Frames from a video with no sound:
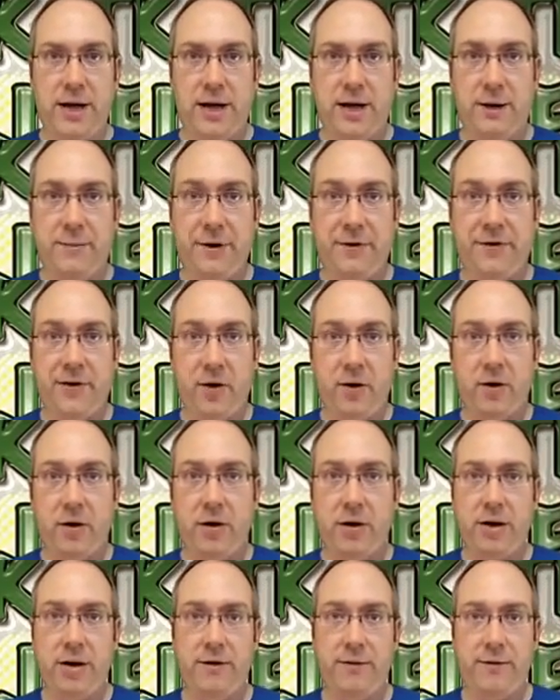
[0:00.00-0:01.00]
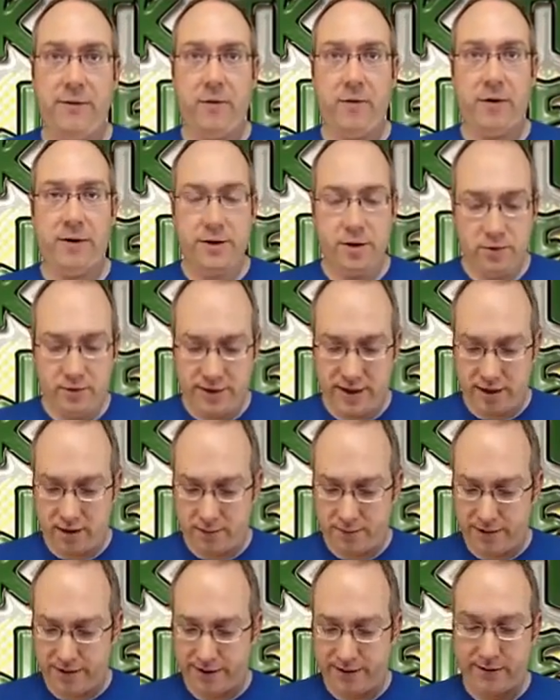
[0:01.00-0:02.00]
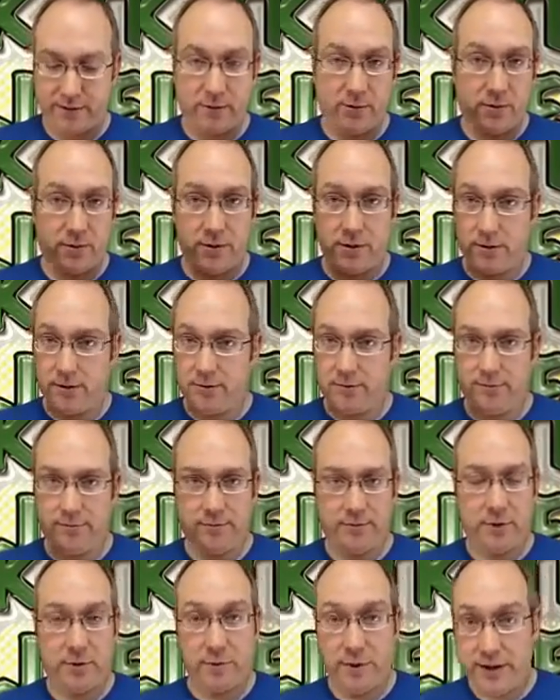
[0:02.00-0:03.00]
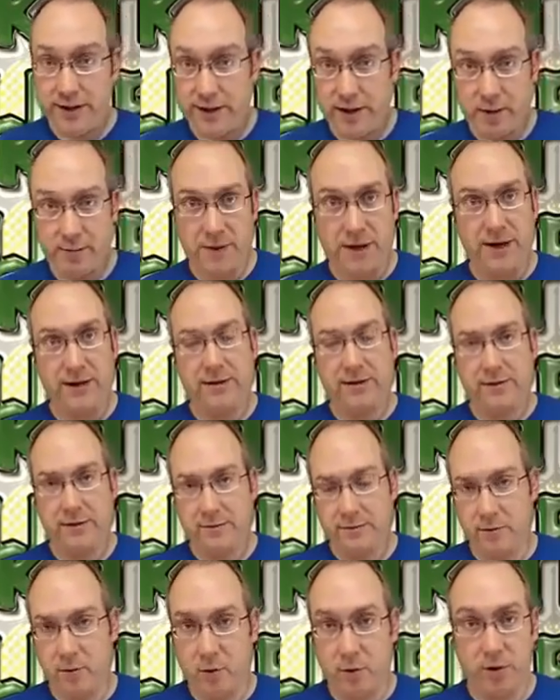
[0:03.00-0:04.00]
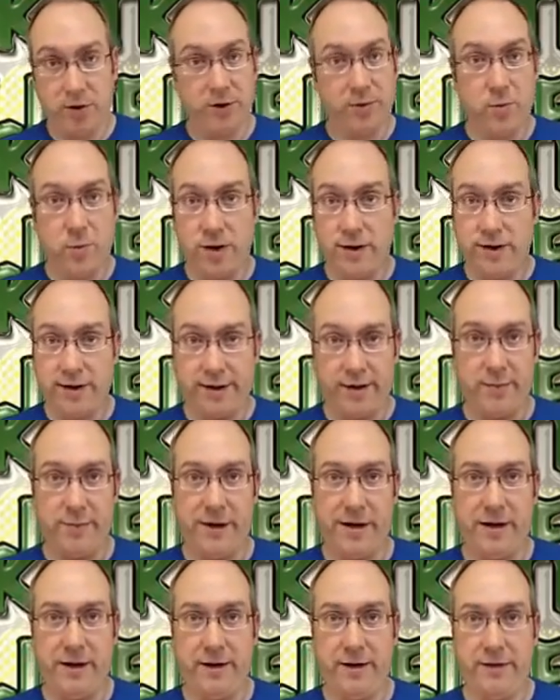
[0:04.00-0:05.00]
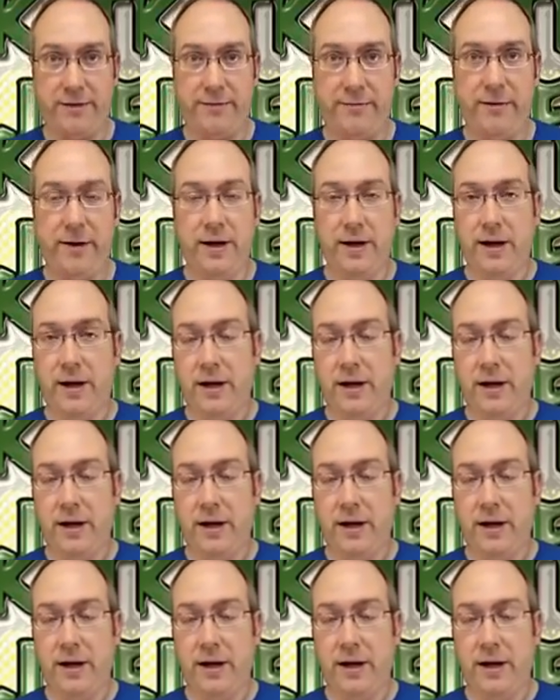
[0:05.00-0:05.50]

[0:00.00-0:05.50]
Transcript: If you're looking for 2 terabytes or 3 terabytes or just 1 terabyte of